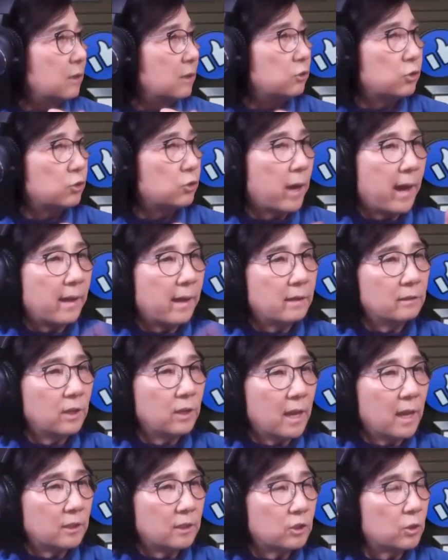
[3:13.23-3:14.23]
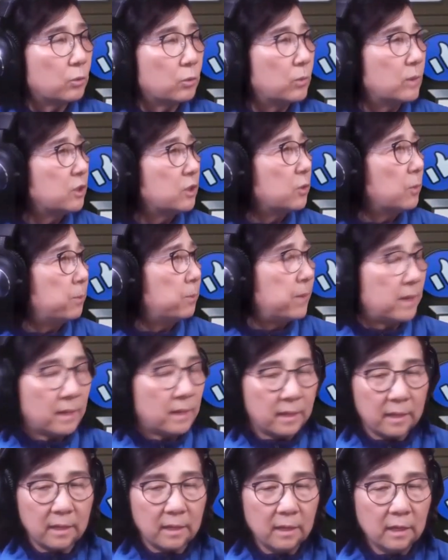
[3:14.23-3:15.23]
Child answer was a
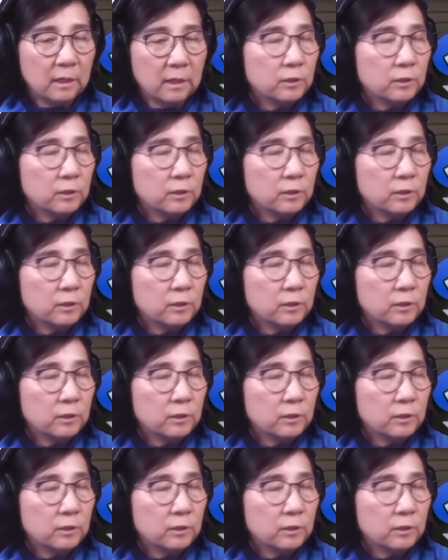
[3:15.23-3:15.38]
B.